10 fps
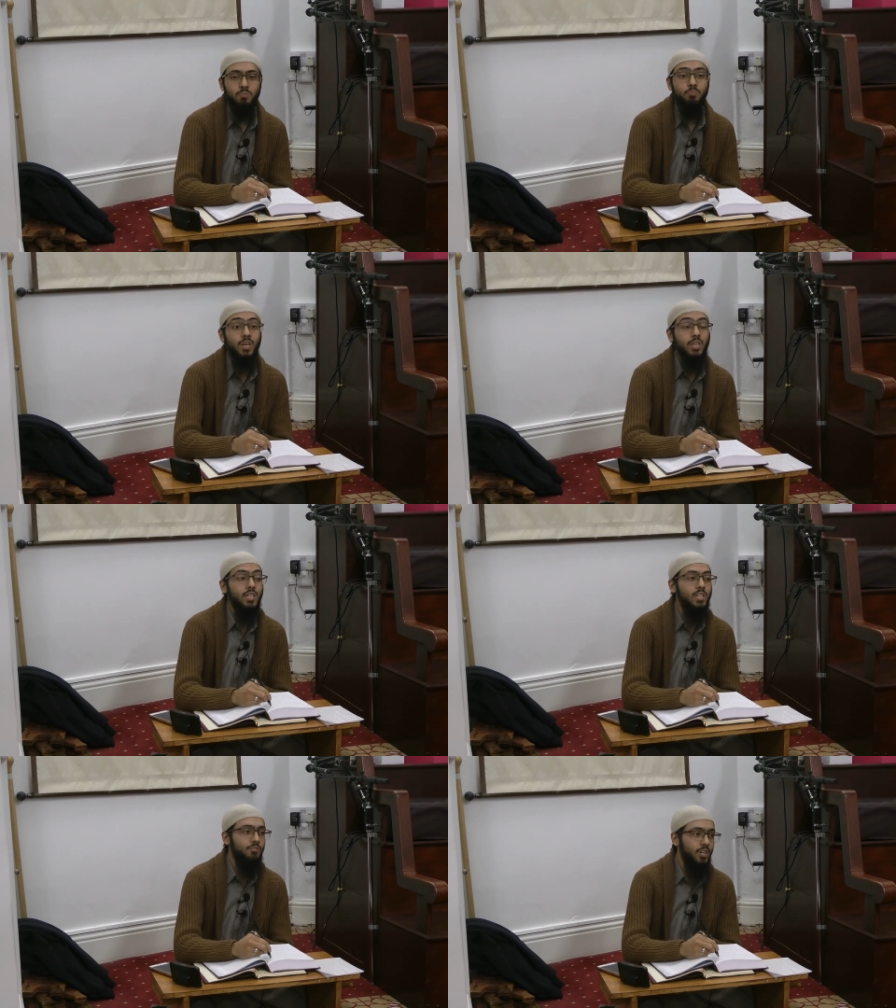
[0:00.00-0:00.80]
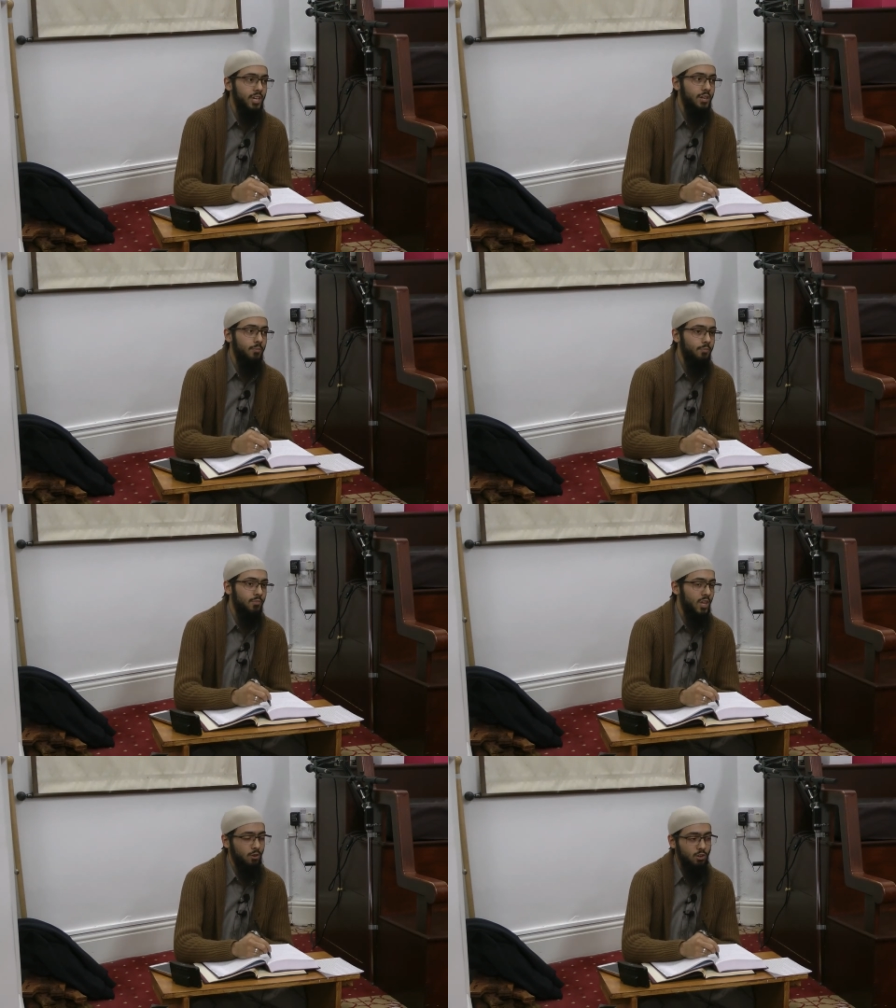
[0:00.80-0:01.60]
believed in.
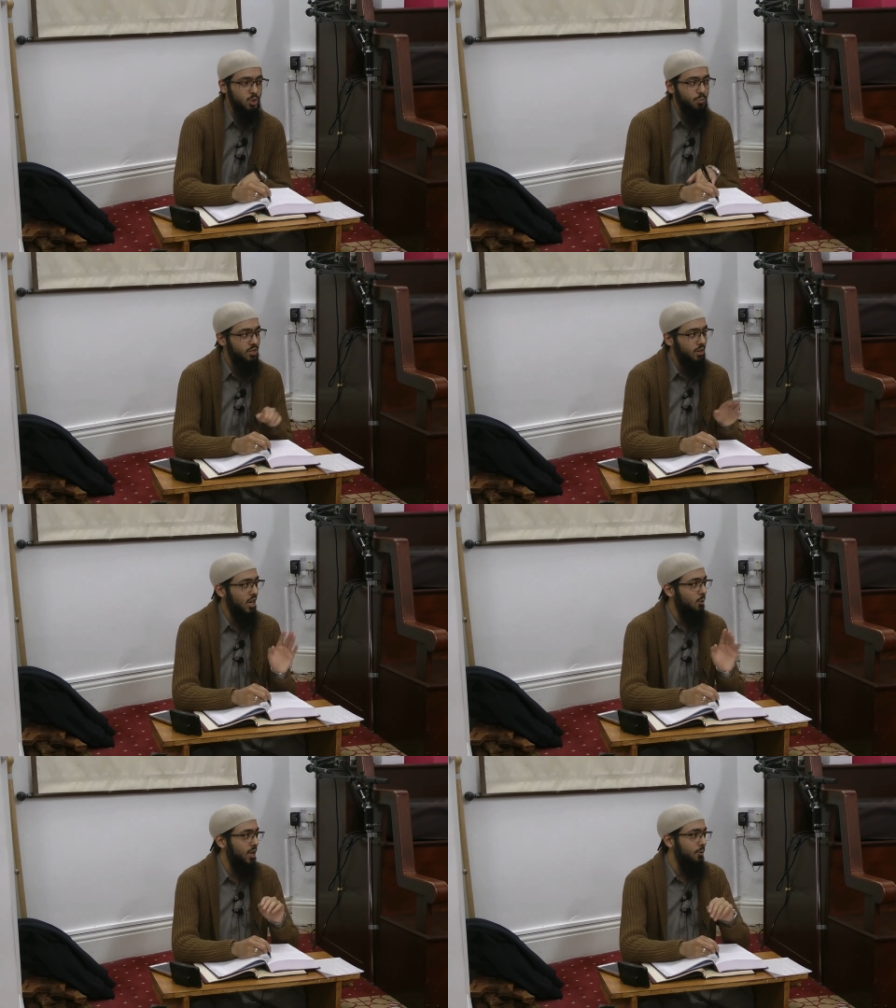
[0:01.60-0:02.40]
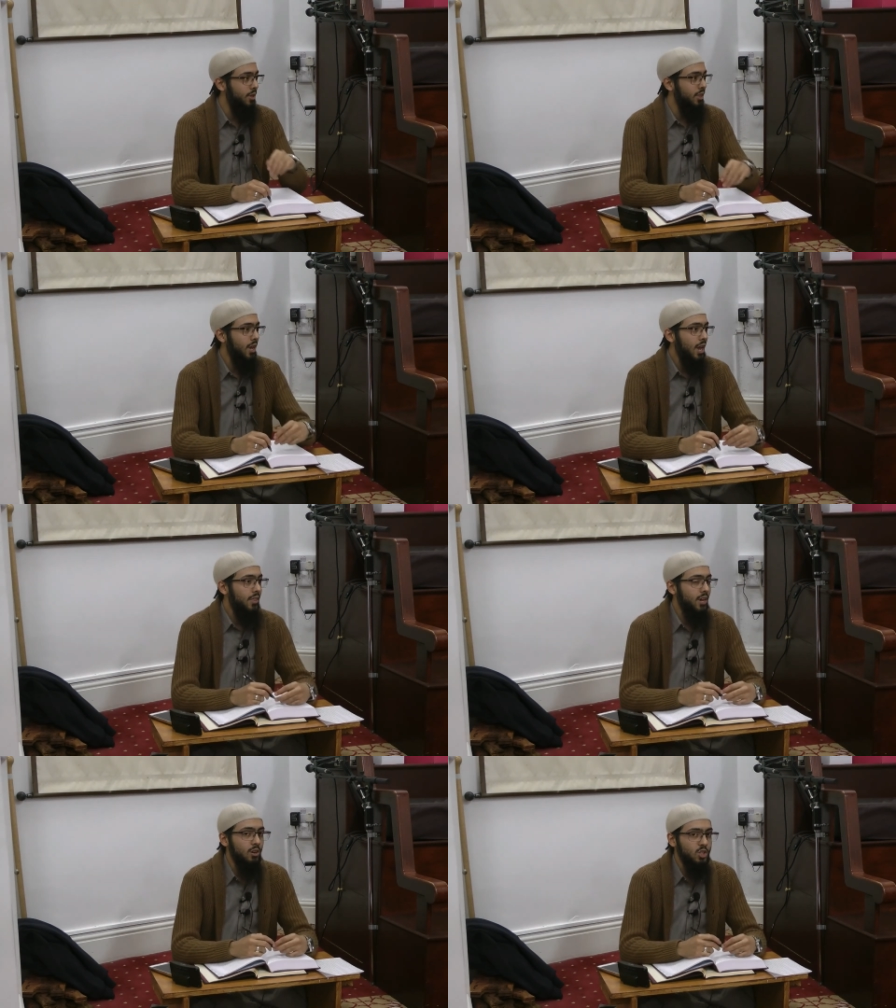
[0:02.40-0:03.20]
They are not to be done away with.
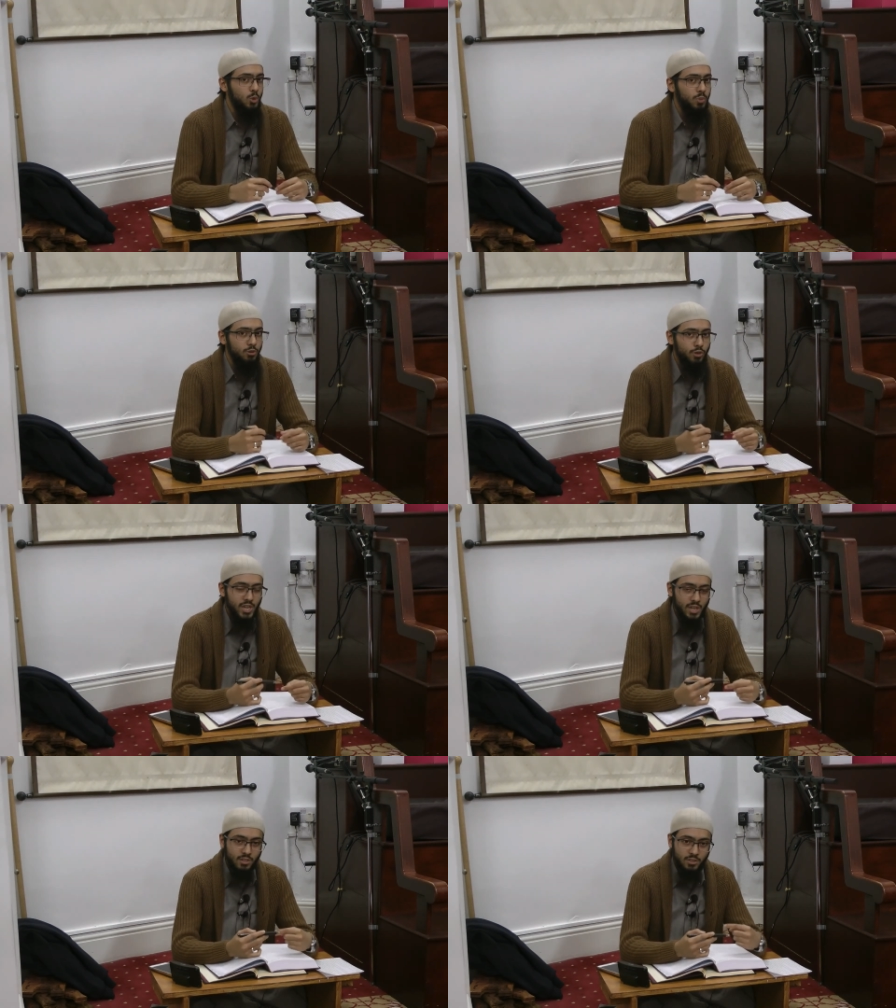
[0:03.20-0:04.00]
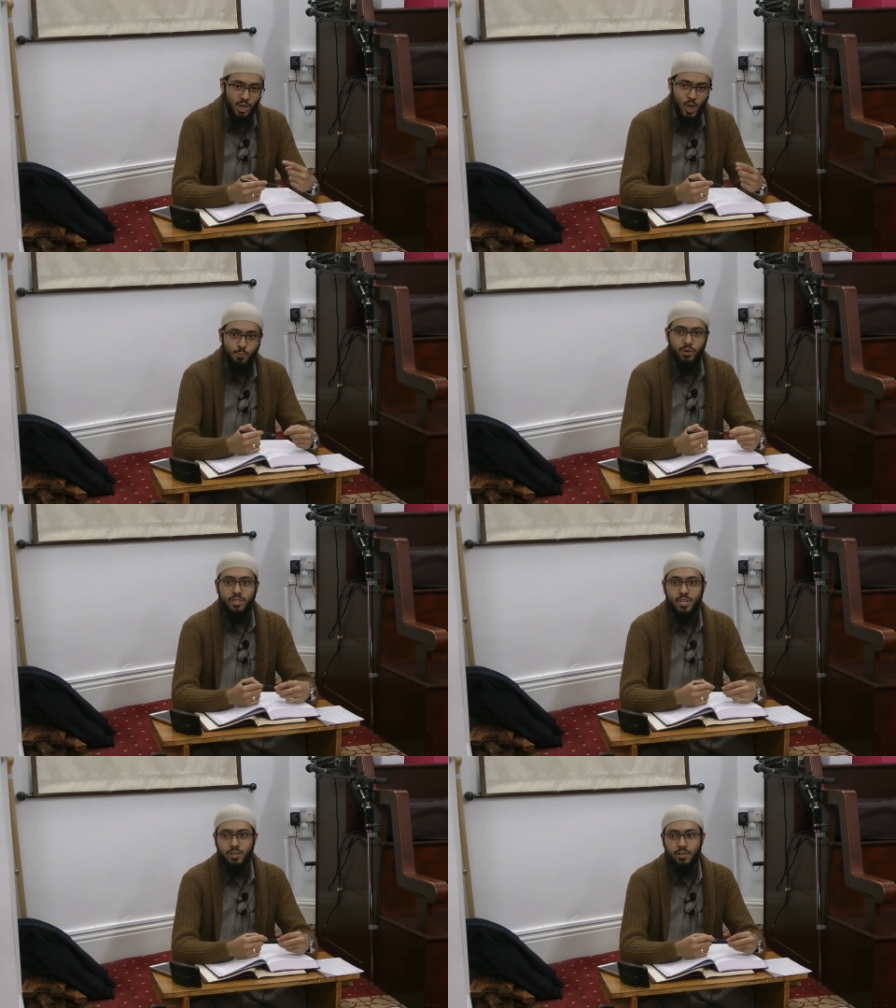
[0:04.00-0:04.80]
They are not to be
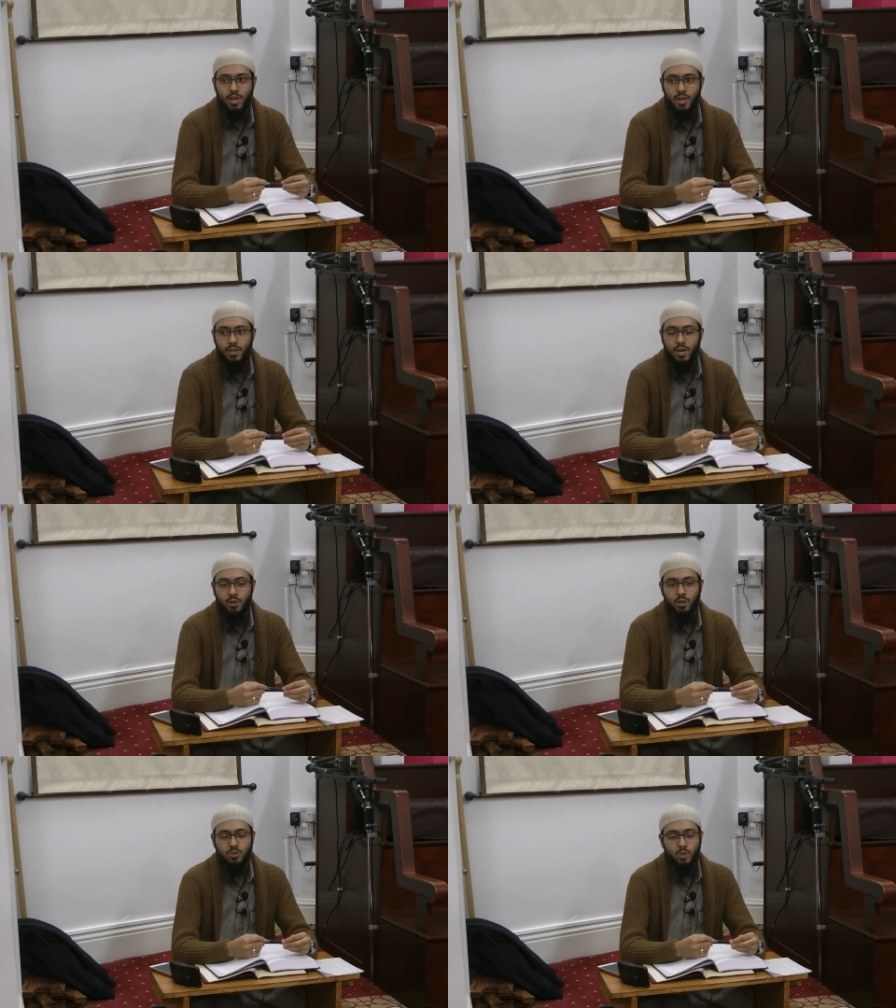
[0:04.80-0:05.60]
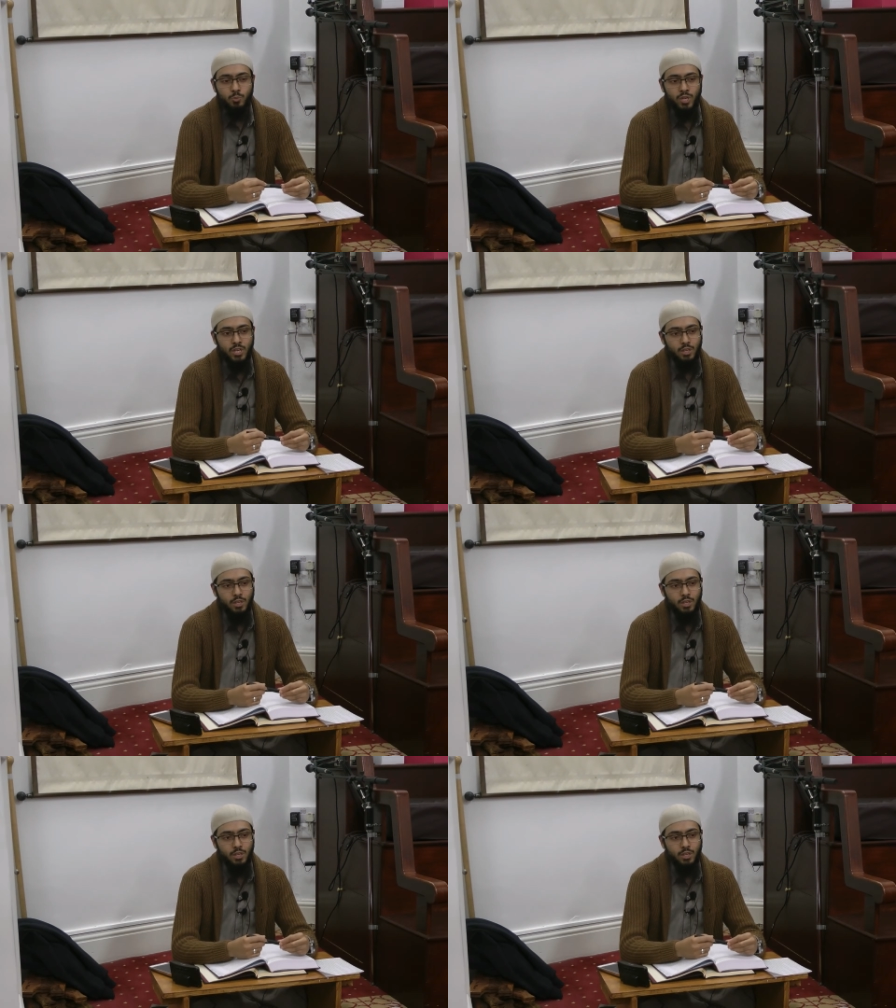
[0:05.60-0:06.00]
reinterpreted. They are not to be